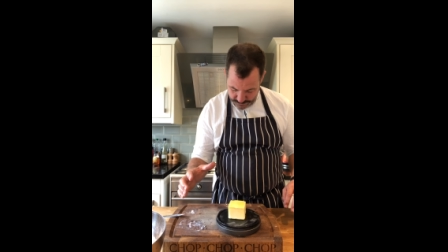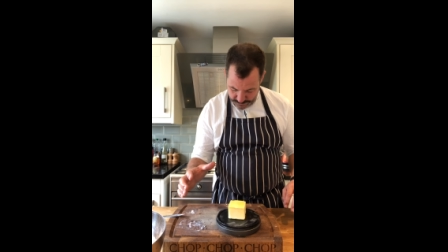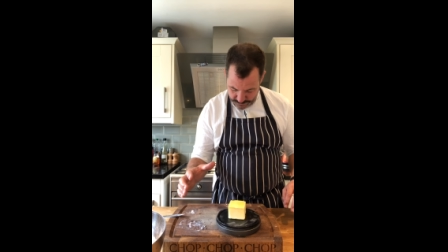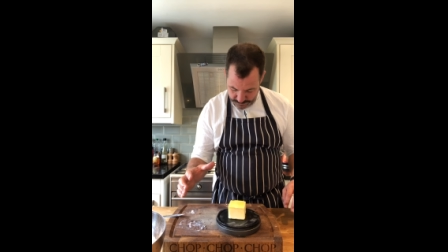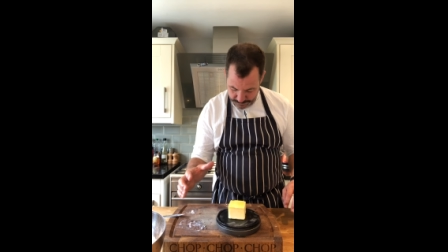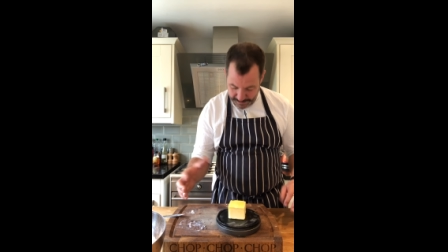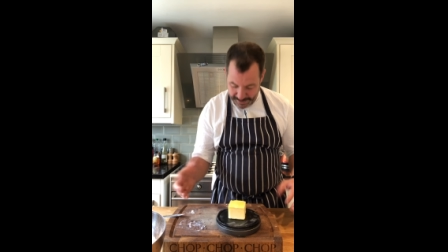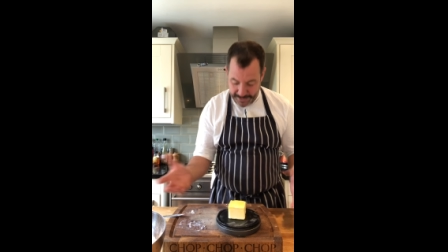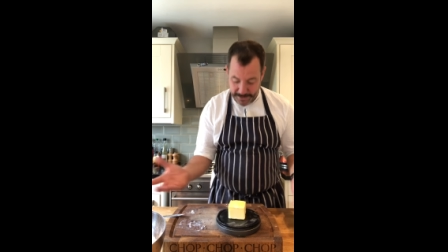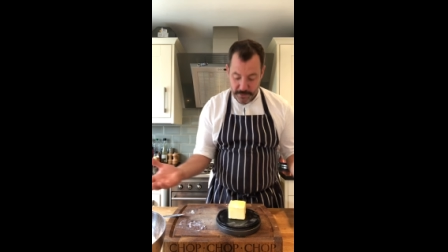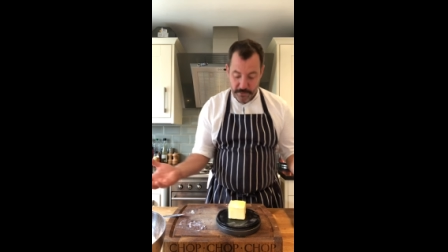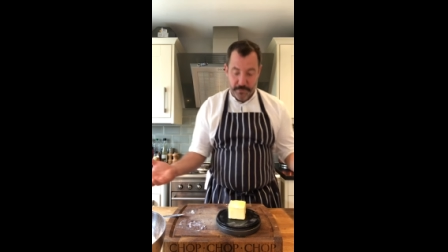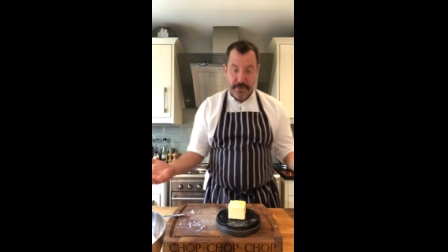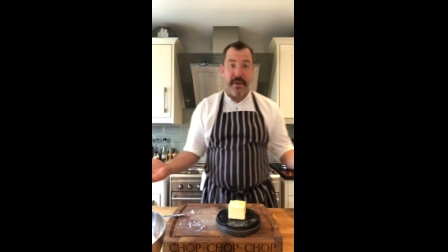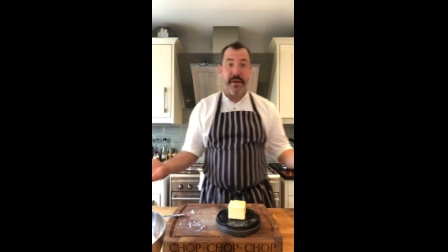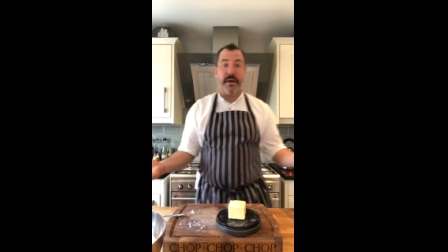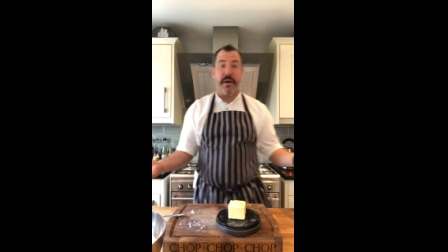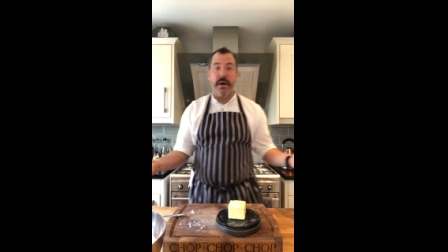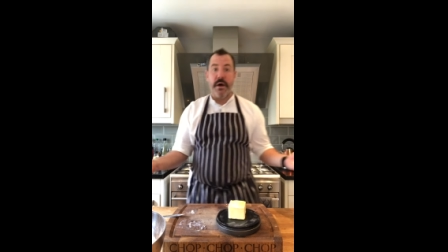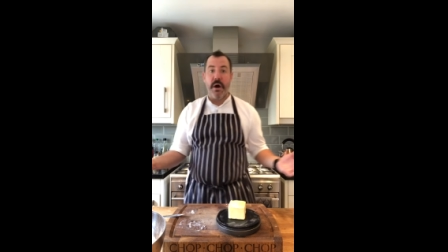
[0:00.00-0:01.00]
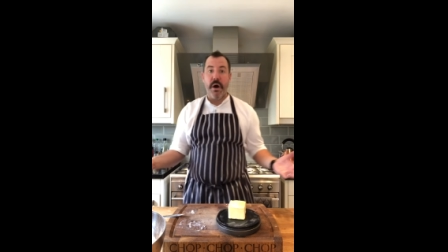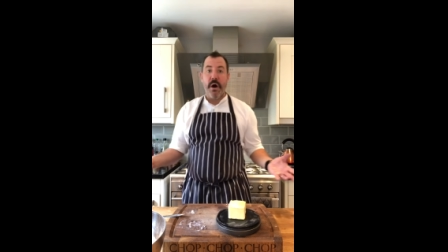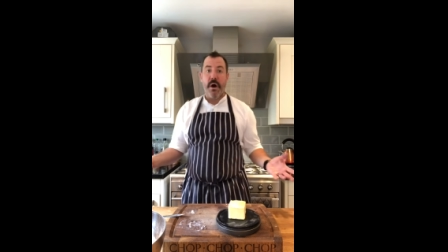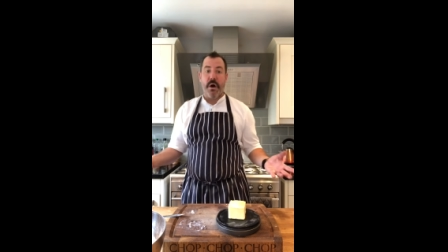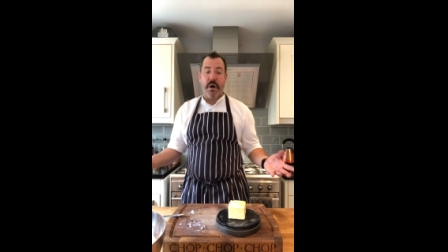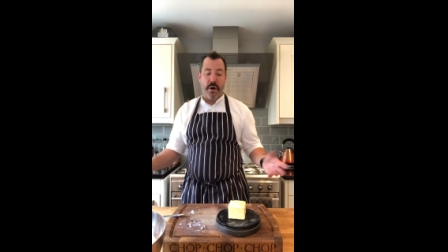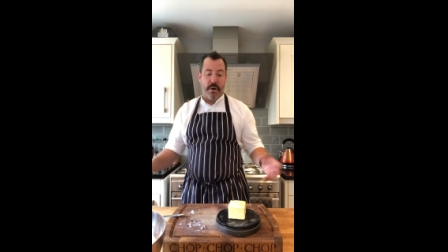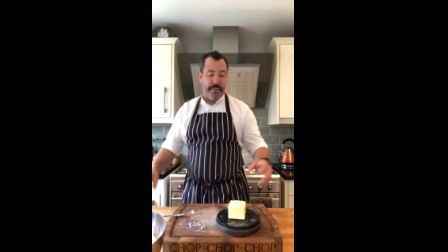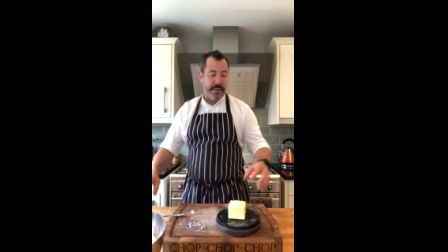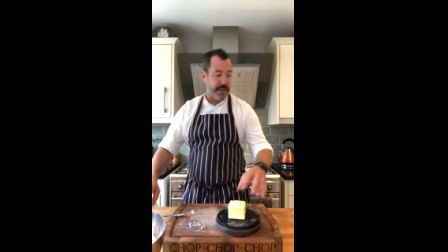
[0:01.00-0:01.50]
Bang on.
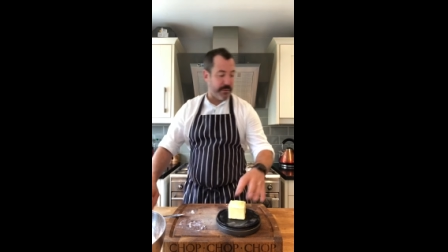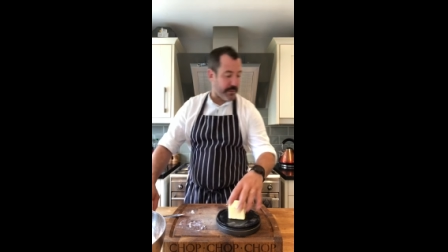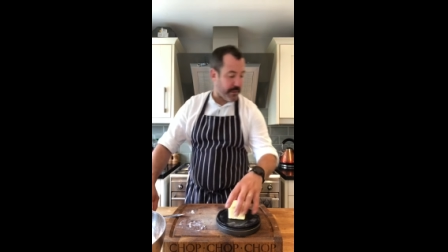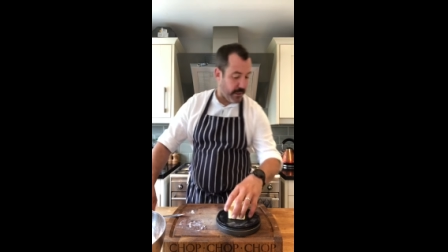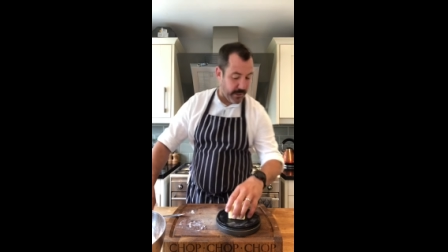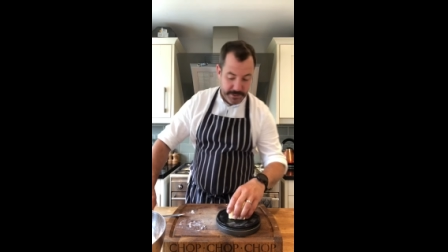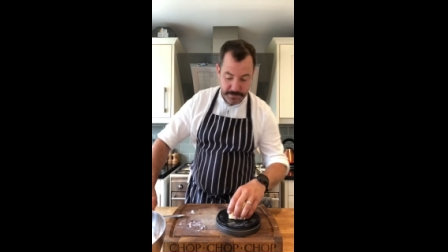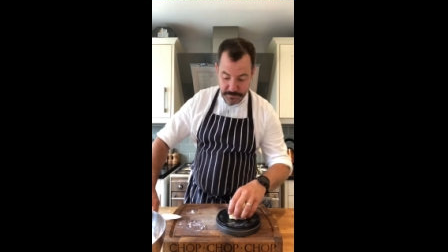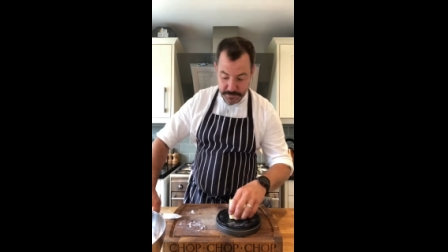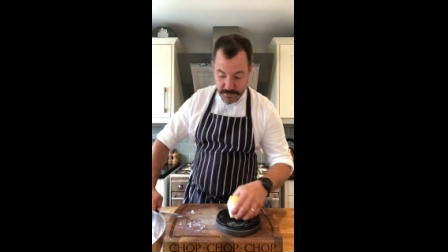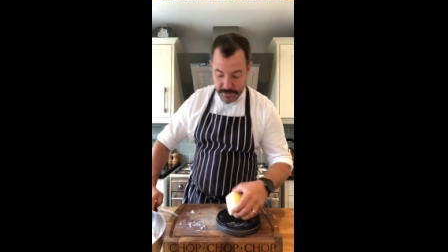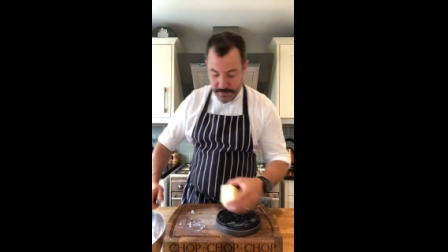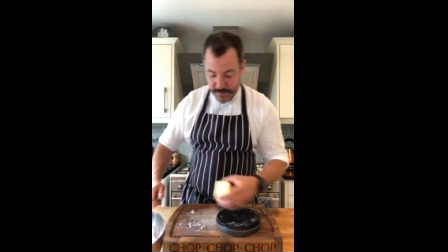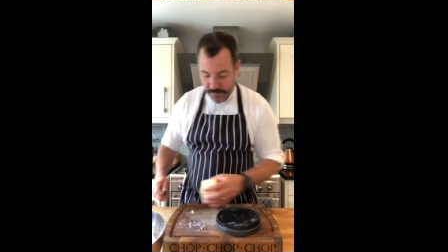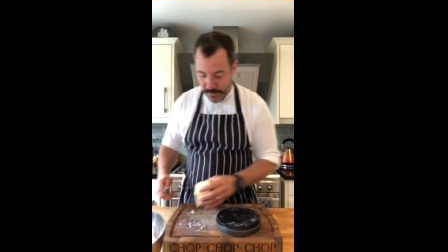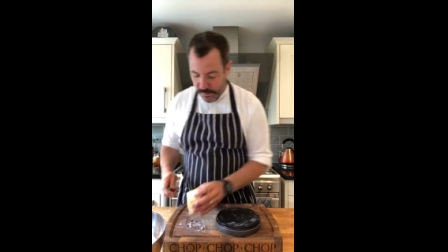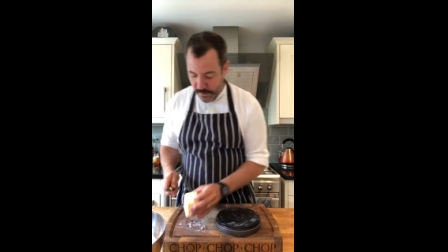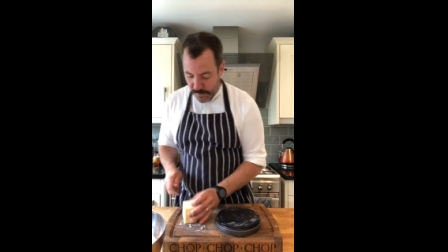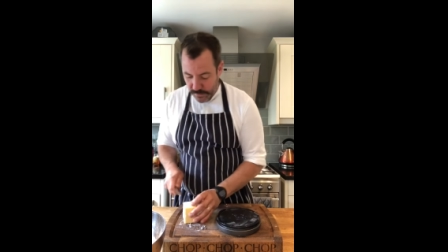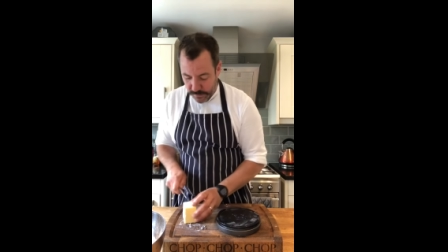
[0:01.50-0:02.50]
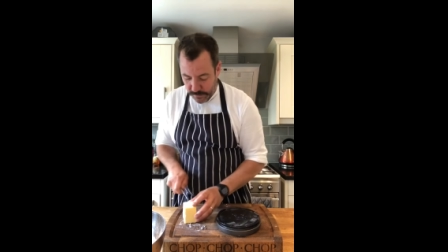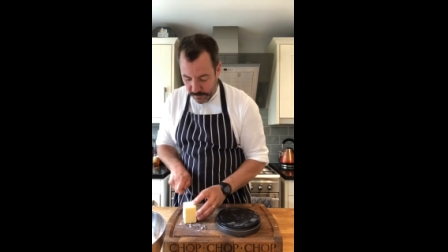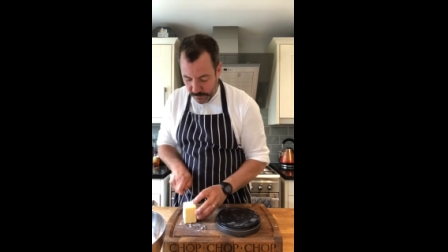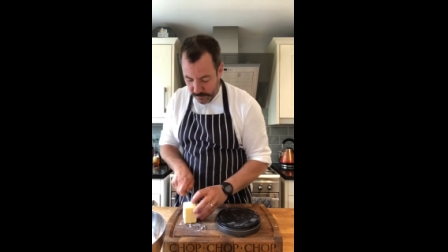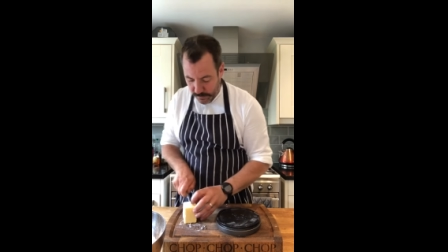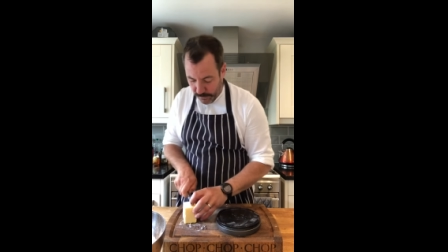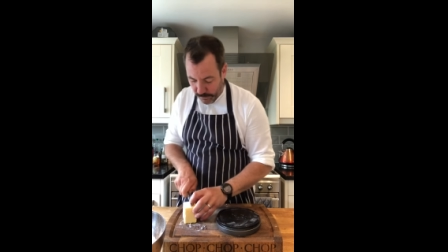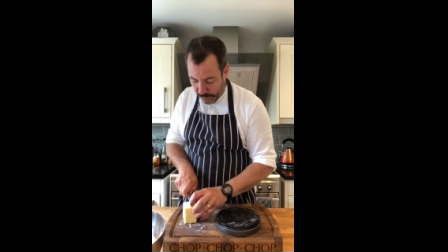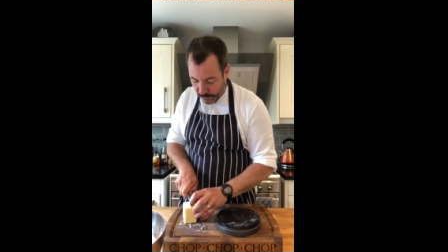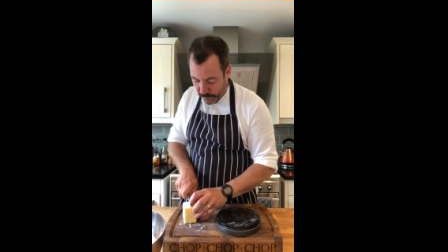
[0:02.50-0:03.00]
Oh, that was lucky, wasn't it? Could look
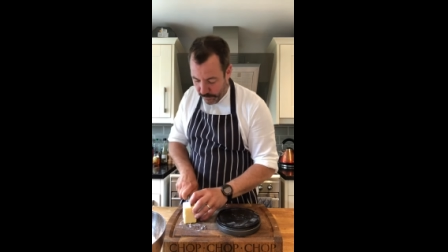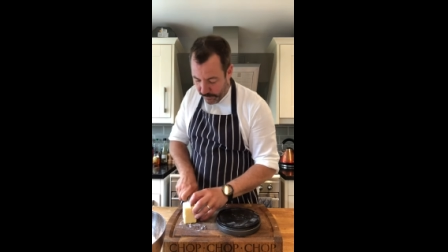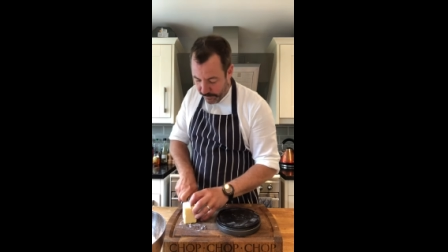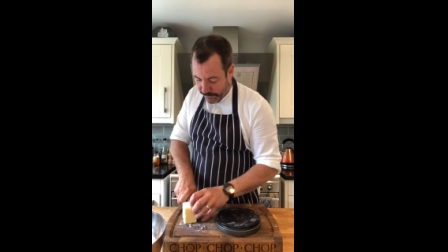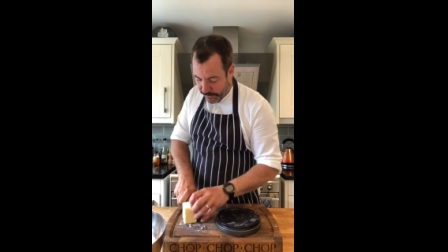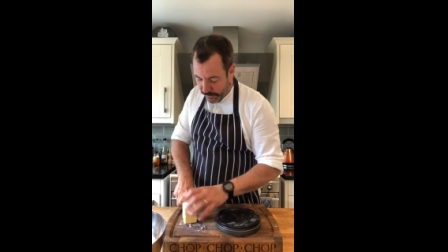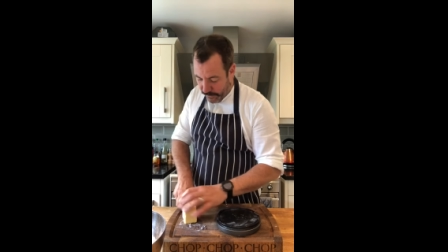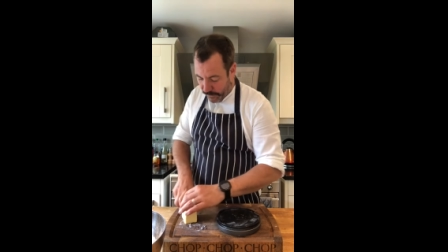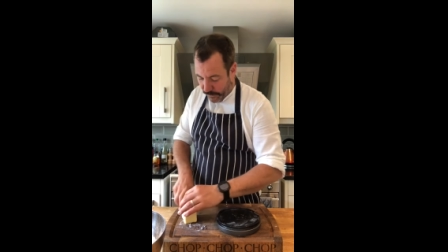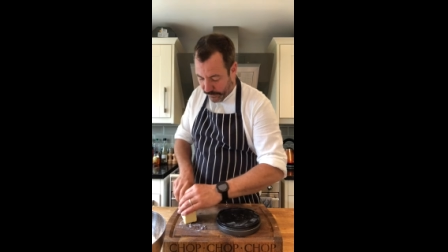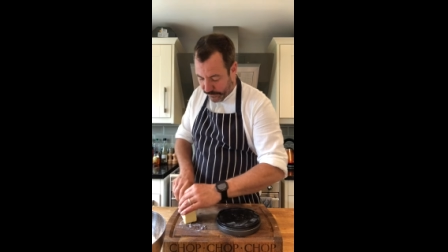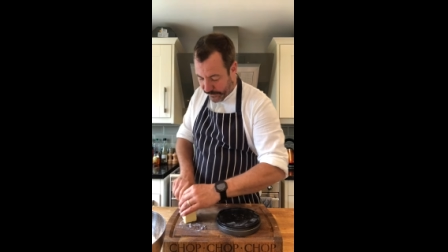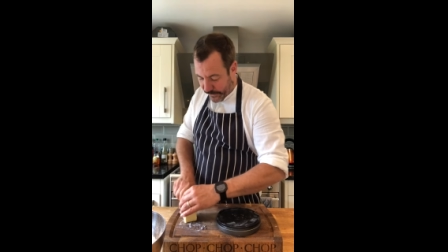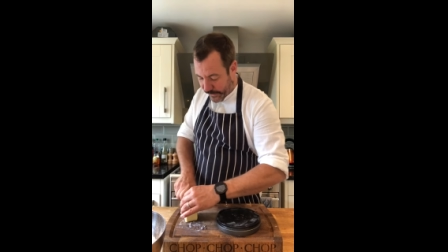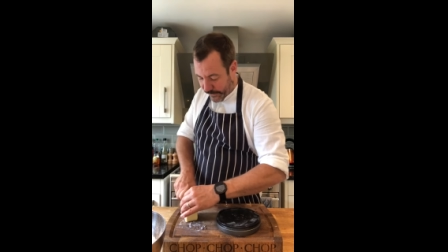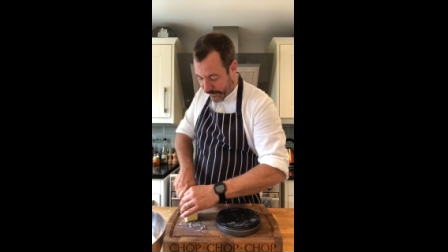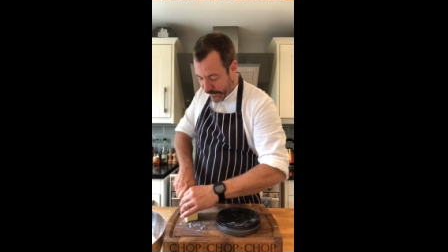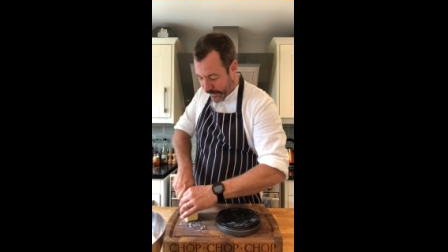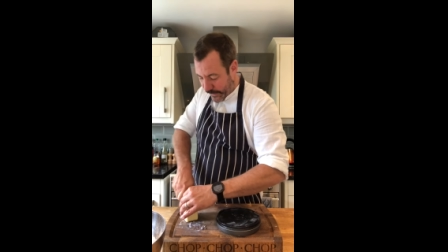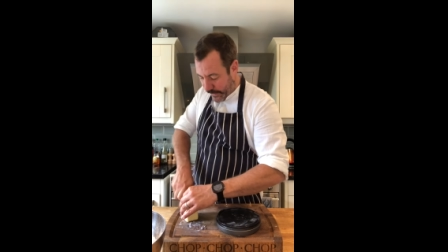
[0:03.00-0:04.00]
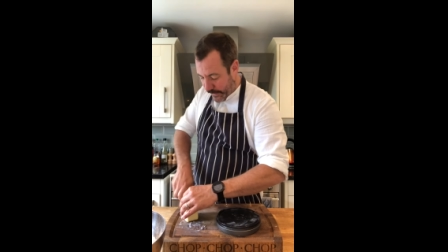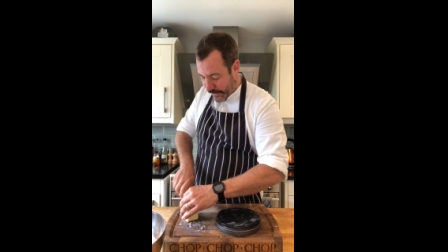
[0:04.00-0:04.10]
like a right fool on TV.